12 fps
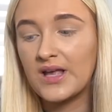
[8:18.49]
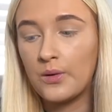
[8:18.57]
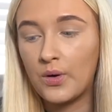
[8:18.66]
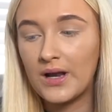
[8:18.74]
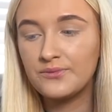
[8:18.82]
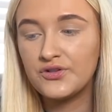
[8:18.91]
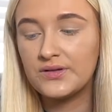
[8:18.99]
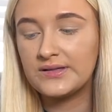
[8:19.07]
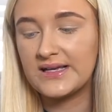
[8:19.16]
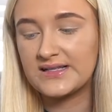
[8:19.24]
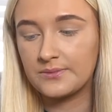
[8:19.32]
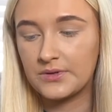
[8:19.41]
Yeah, while I'm doing
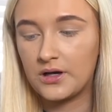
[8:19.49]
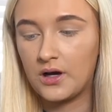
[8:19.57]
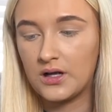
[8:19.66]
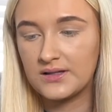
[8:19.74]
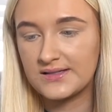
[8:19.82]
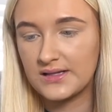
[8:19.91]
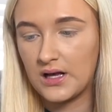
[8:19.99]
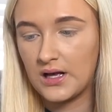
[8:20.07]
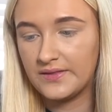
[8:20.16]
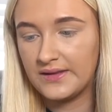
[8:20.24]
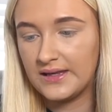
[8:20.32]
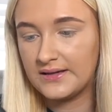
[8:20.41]
this, I'm going to answer
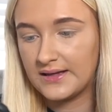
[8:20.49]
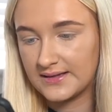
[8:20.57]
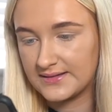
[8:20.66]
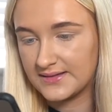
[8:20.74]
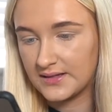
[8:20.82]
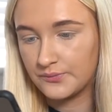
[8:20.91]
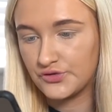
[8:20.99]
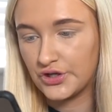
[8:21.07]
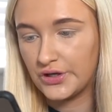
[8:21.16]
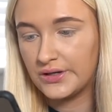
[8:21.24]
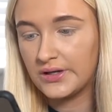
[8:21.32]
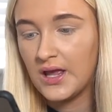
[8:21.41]
the next
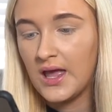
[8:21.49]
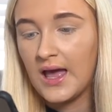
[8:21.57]
assumption,